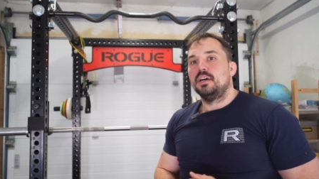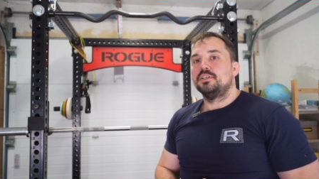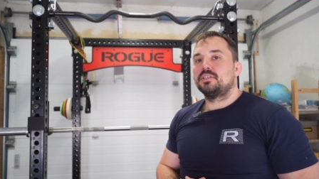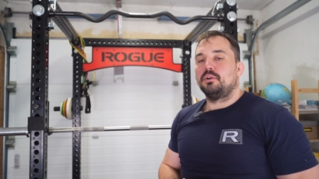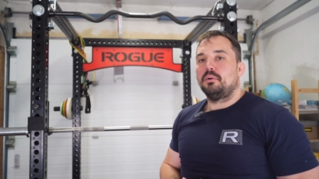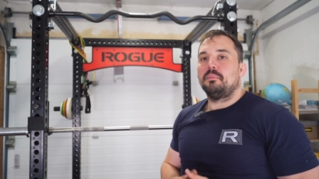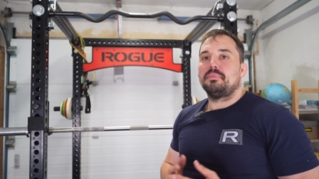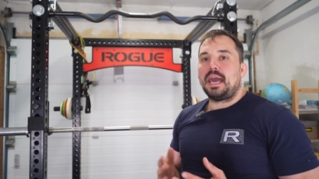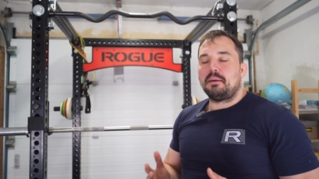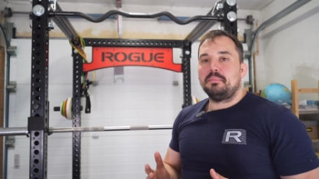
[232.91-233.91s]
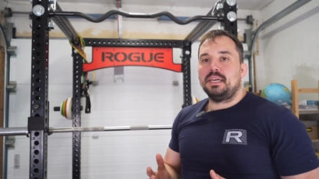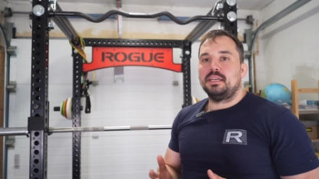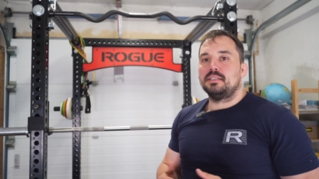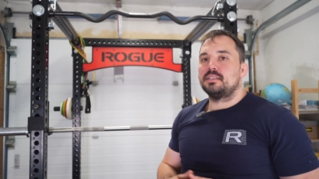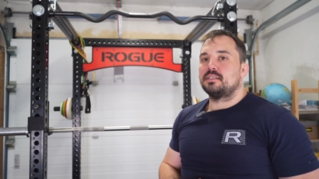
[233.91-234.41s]
So that
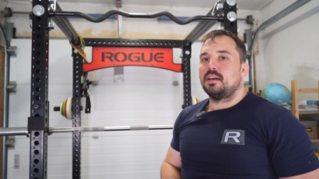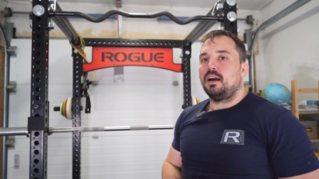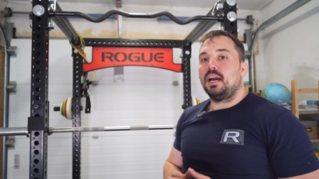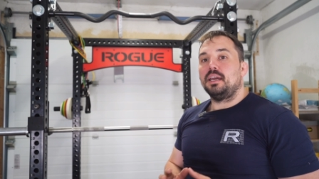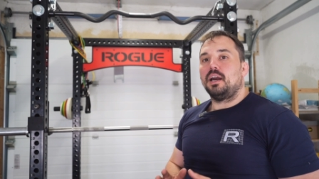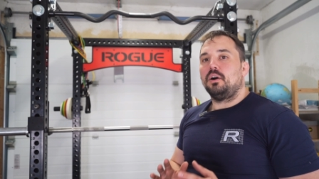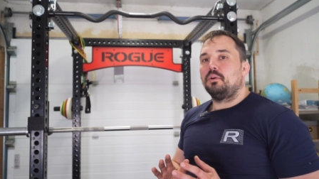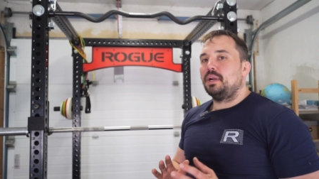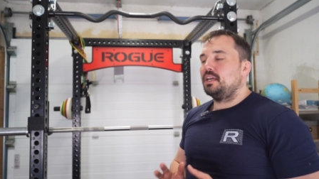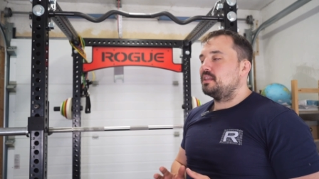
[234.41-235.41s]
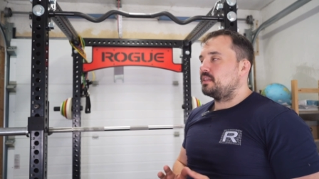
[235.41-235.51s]
means I already